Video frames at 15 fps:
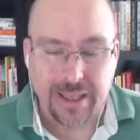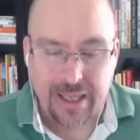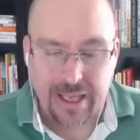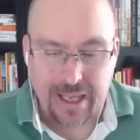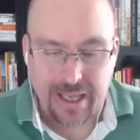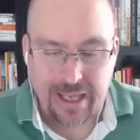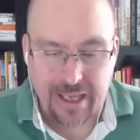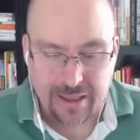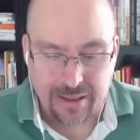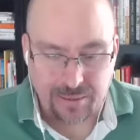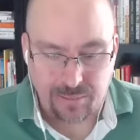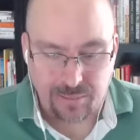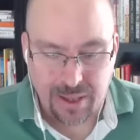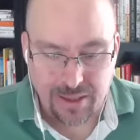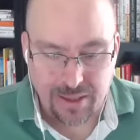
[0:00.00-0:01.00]

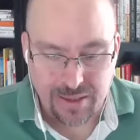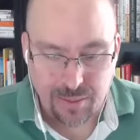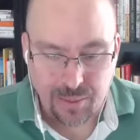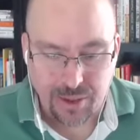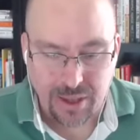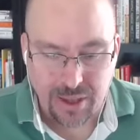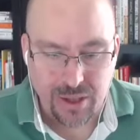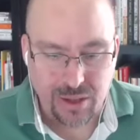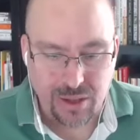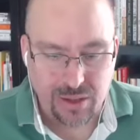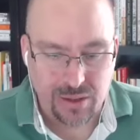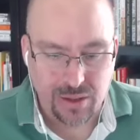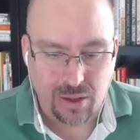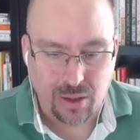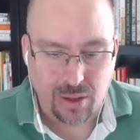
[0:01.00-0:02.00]
and many
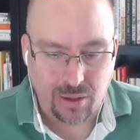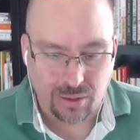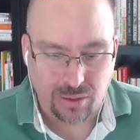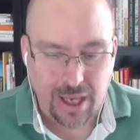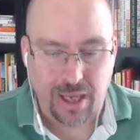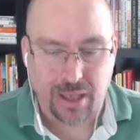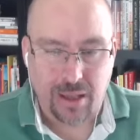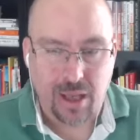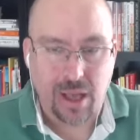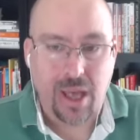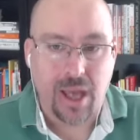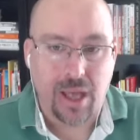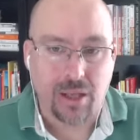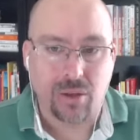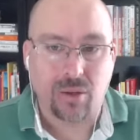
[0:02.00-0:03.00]
stipulations are like,
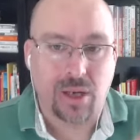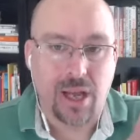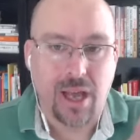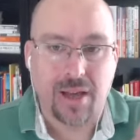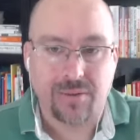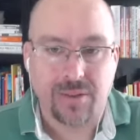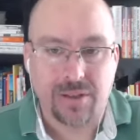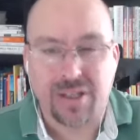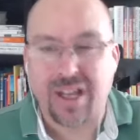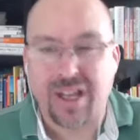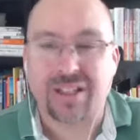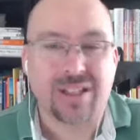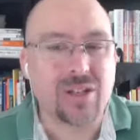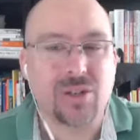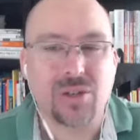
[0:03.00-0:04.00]
hey, you can have this
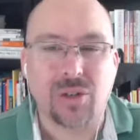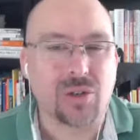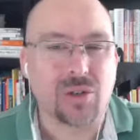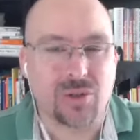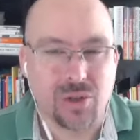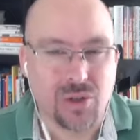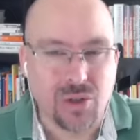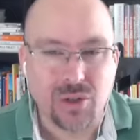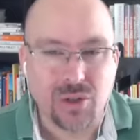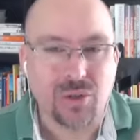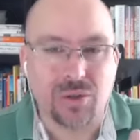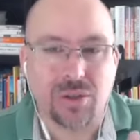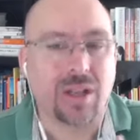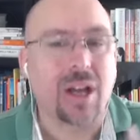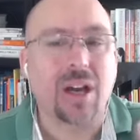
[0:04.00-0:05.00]
like T-shirts or
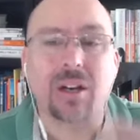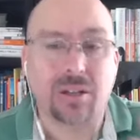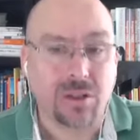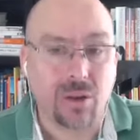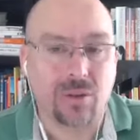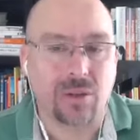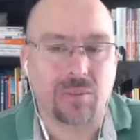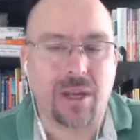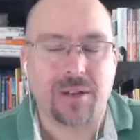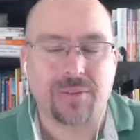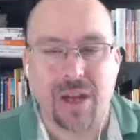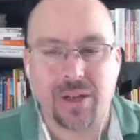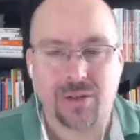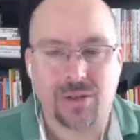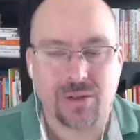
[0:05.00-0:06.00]
shoes. A lot of clothing
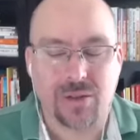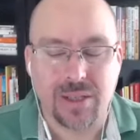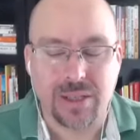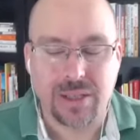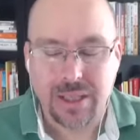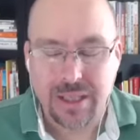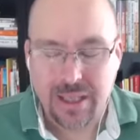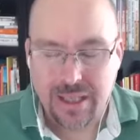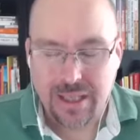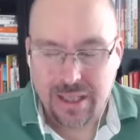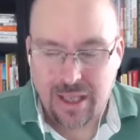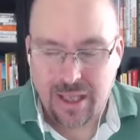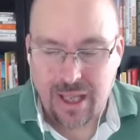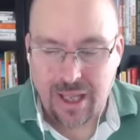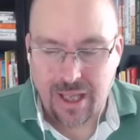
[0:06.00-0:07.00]
manufacturers do this,
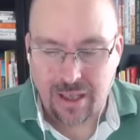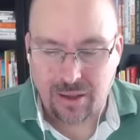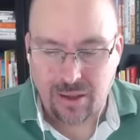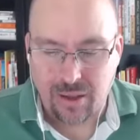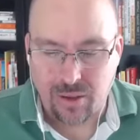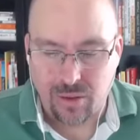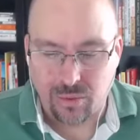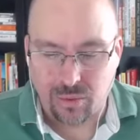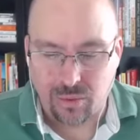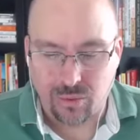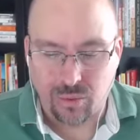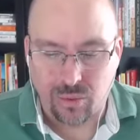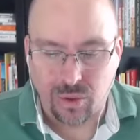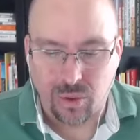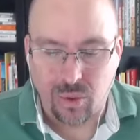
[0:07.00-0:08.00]
and the
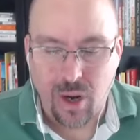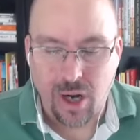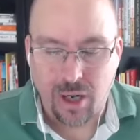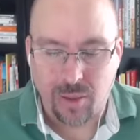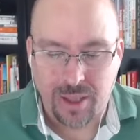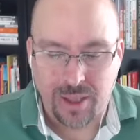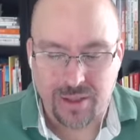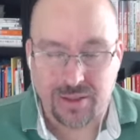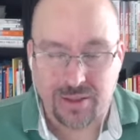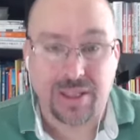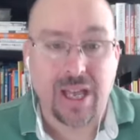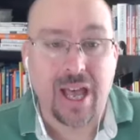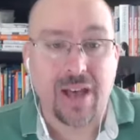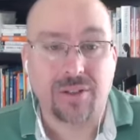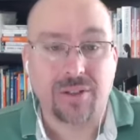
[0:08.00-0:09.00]
requirement is
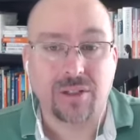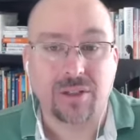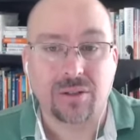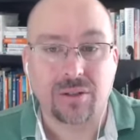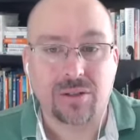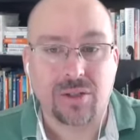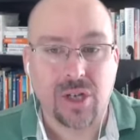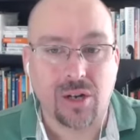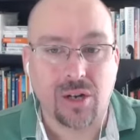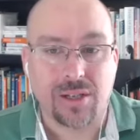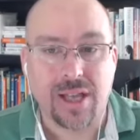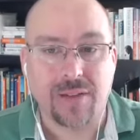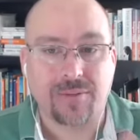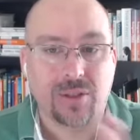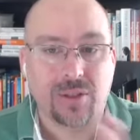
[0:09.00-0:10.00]
that
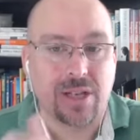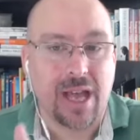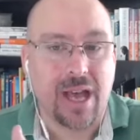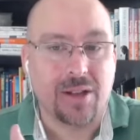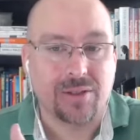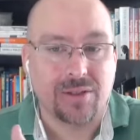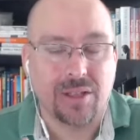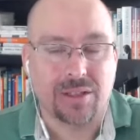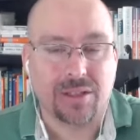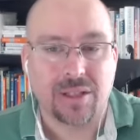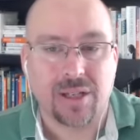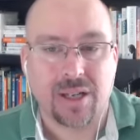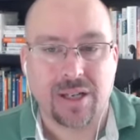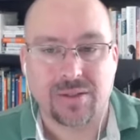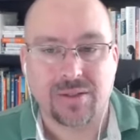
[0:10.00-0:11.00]
charities have to use it outside the
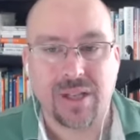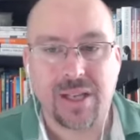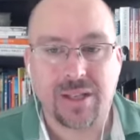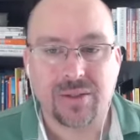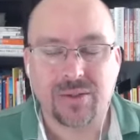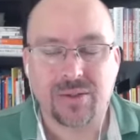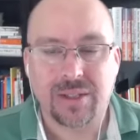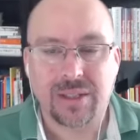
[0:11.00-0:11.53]
United States.